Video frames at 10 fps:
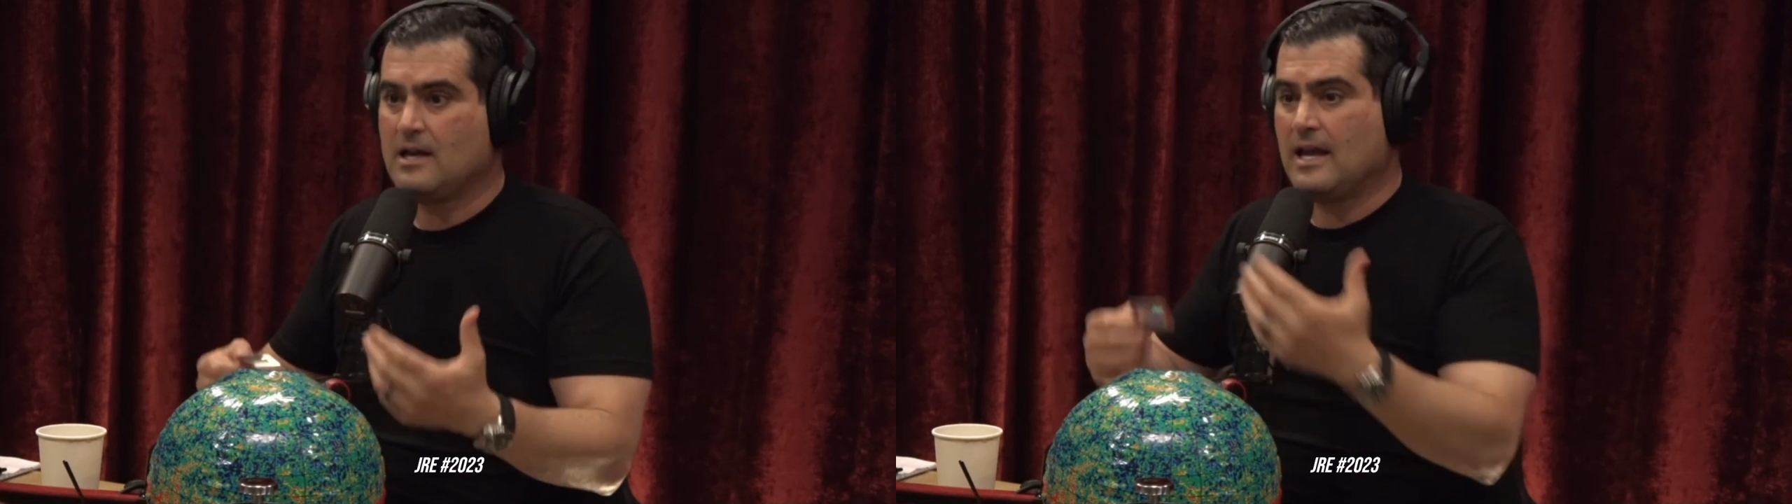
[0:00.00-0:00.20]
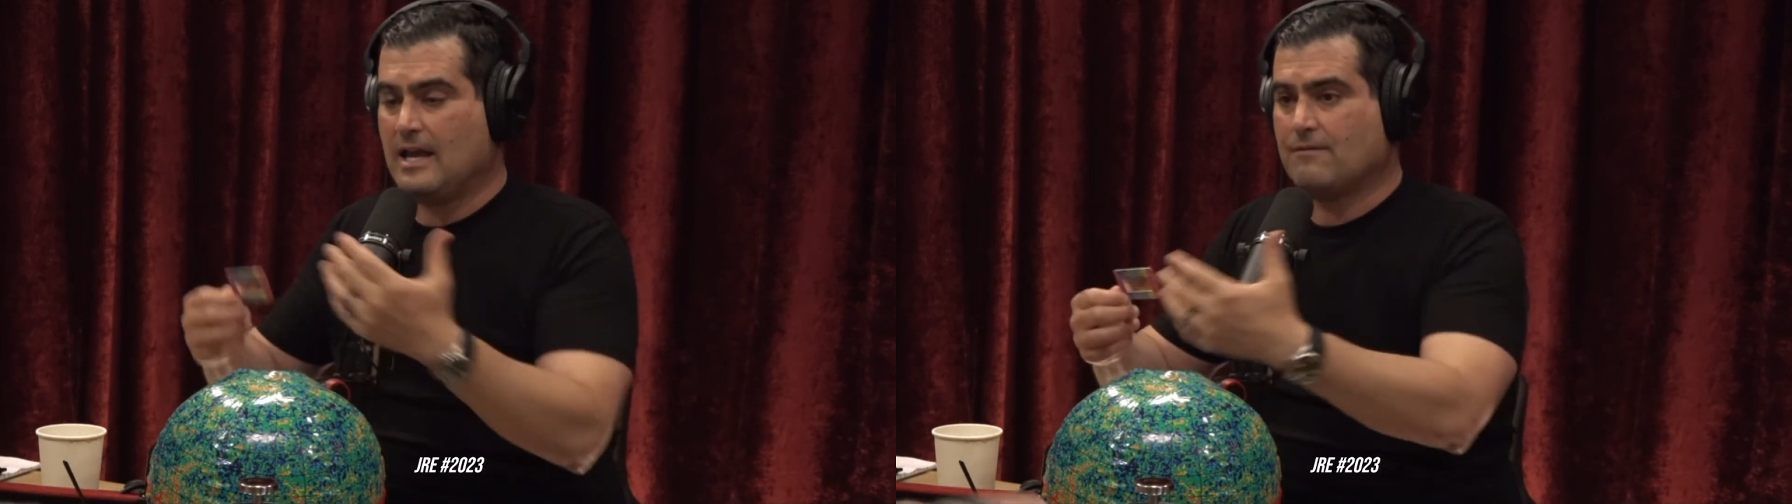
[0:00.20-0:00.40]

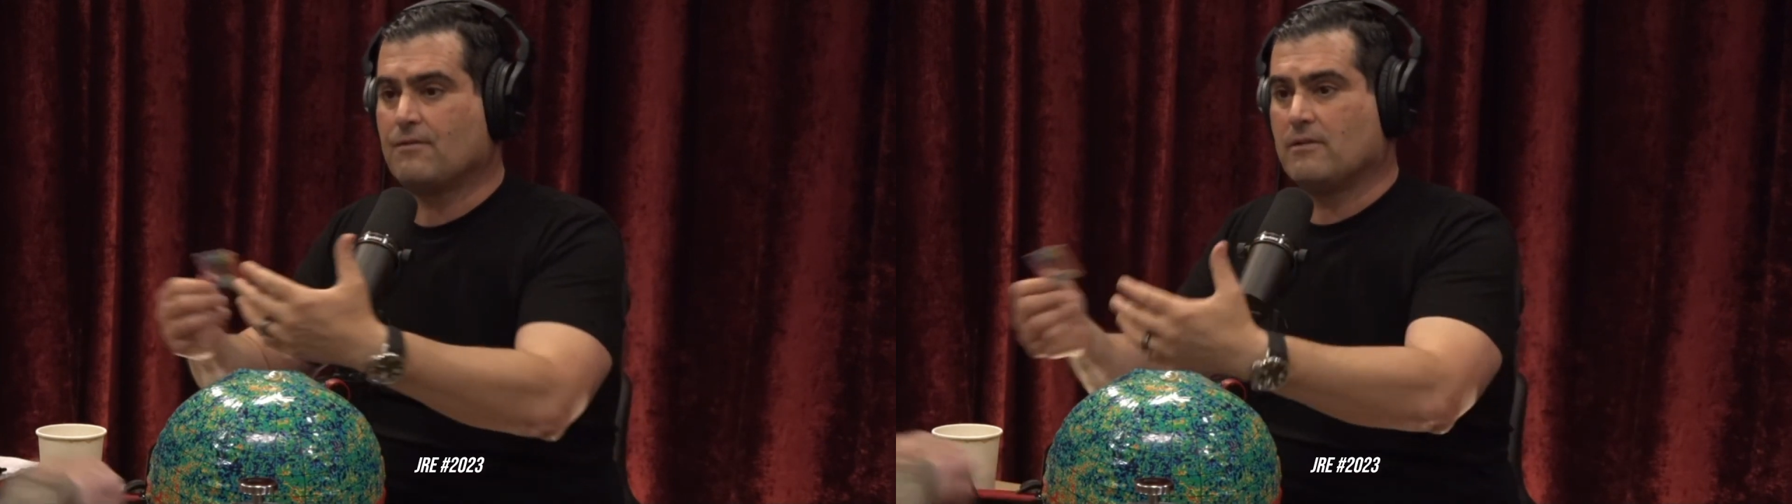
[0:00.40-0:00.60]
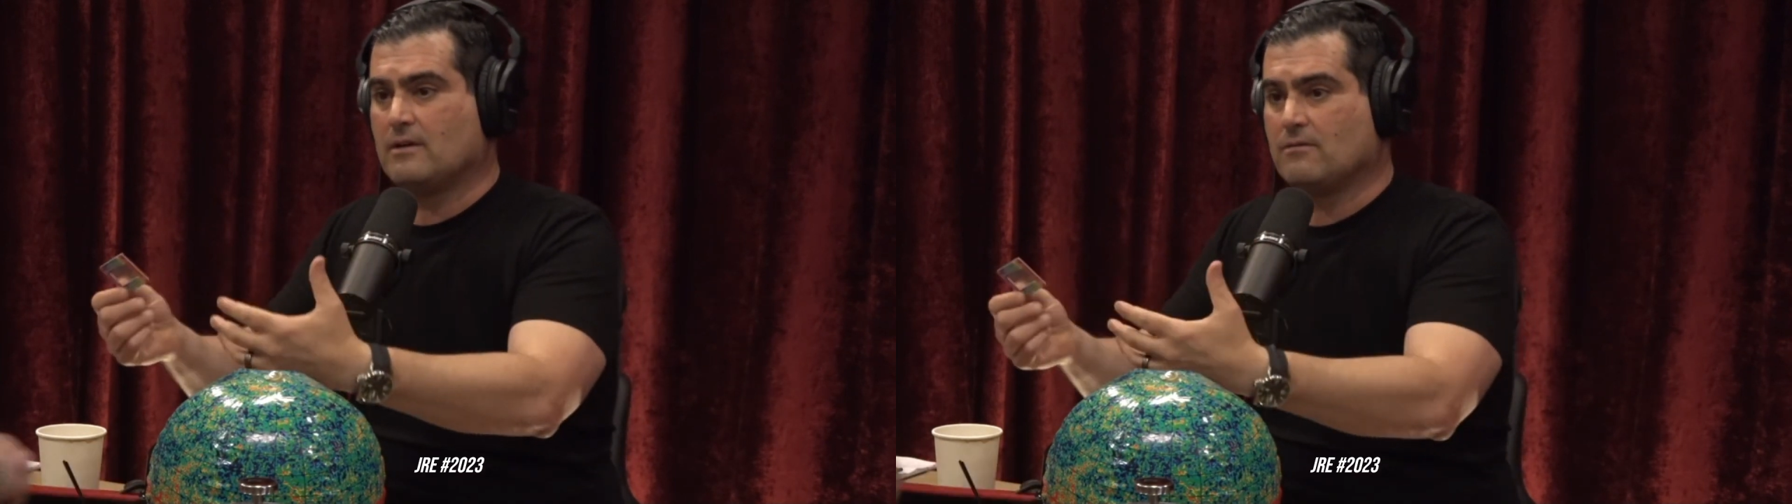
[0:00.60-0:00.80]

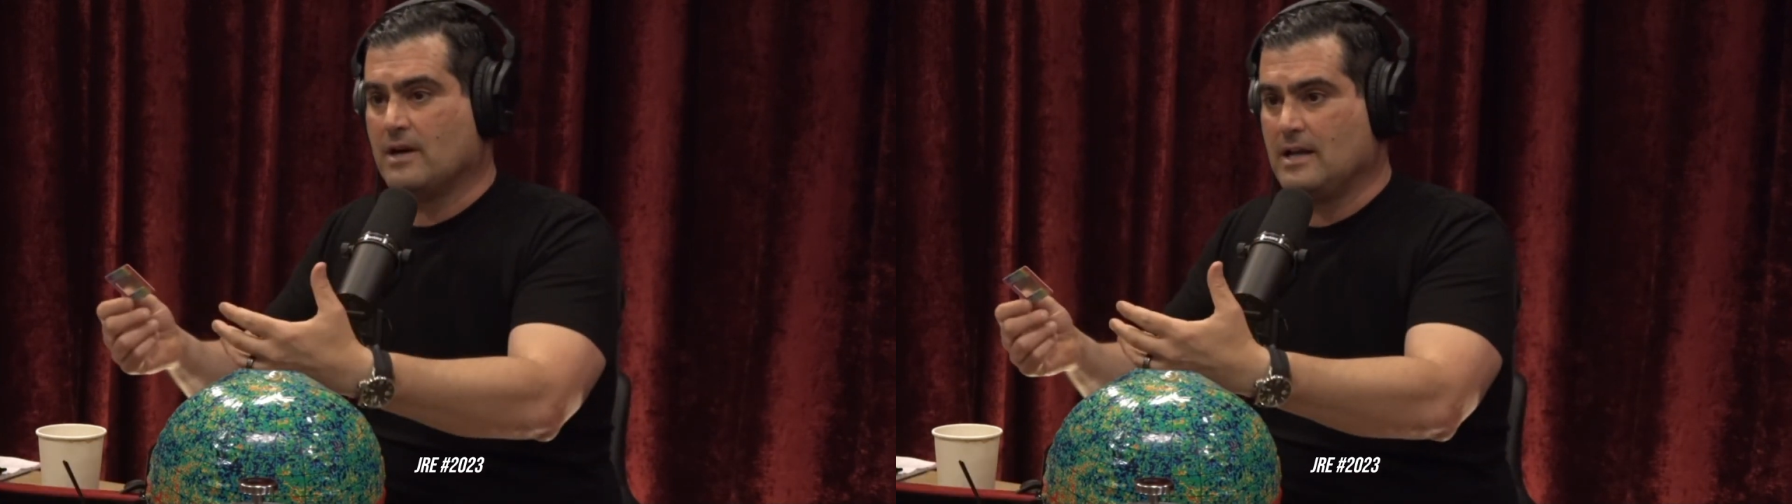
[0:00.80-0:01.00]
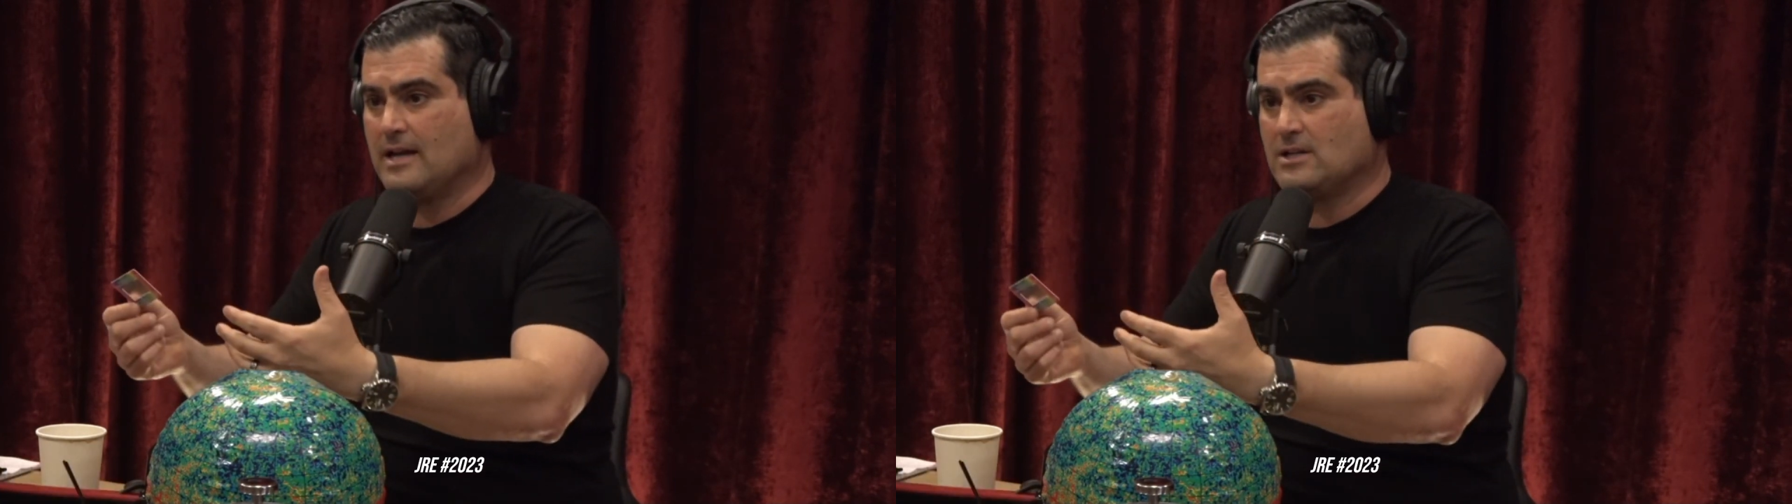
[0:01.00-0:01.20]
infrared
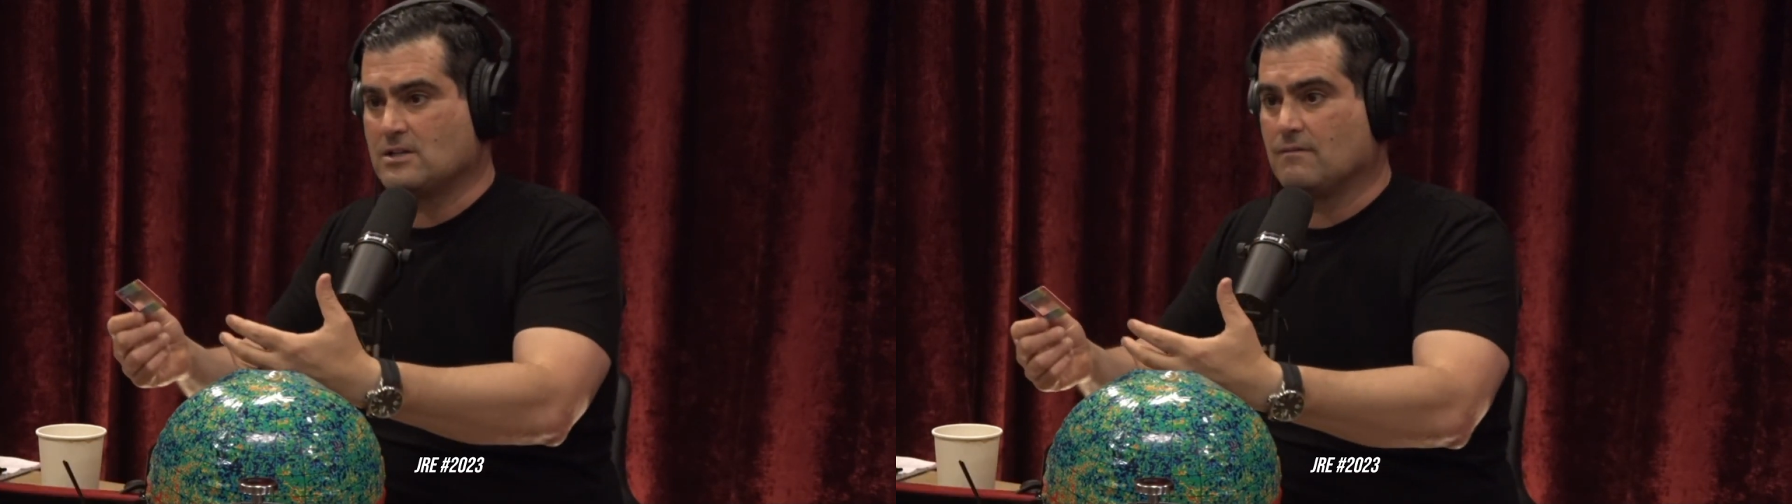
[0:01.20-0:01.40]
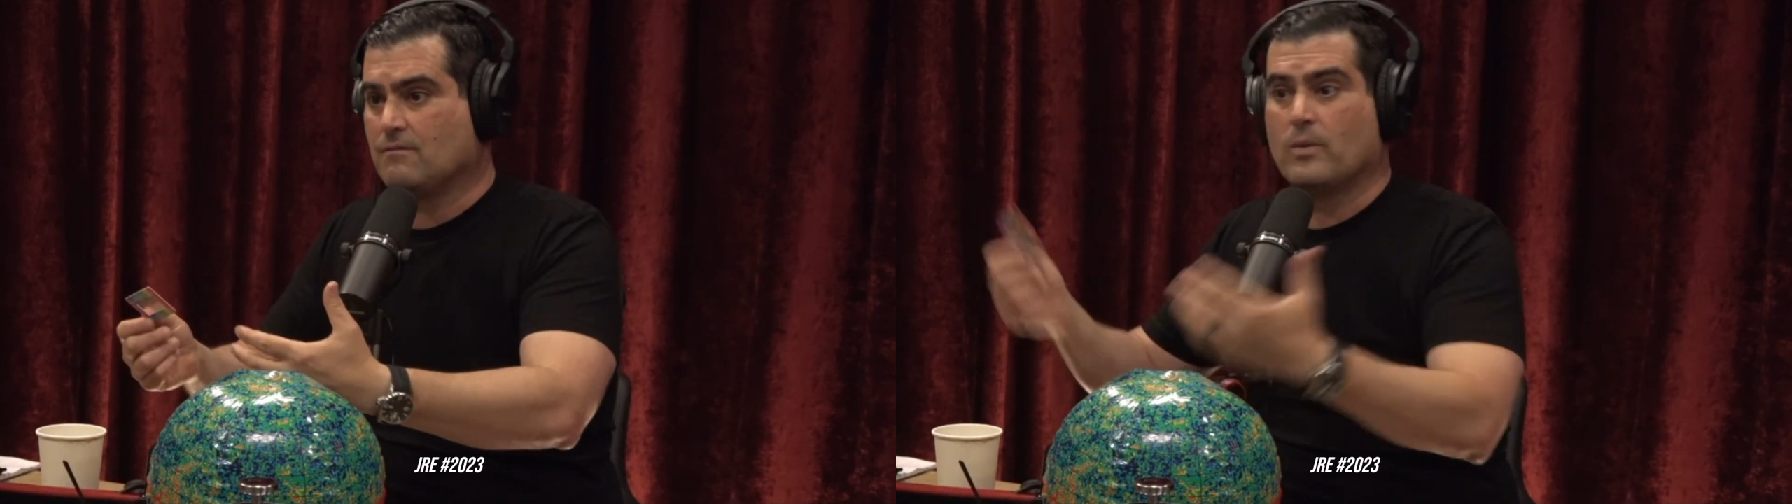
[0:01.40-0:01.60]
radiation from